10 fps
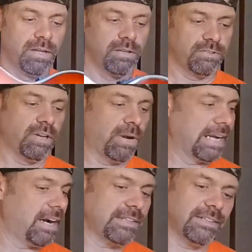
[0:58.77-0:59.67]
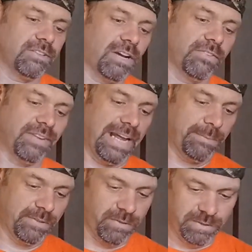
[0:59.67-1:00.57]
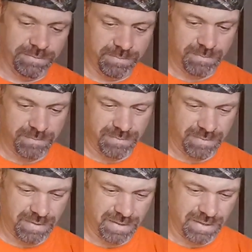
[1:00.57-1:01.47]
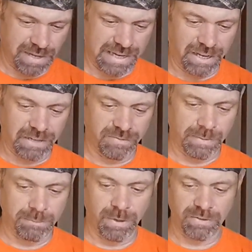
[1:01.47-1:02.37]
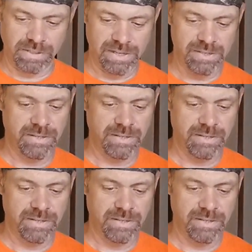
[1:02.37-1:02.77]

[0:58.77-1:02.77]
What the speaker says: So I got this off of Amazon. And I got it for my birthday.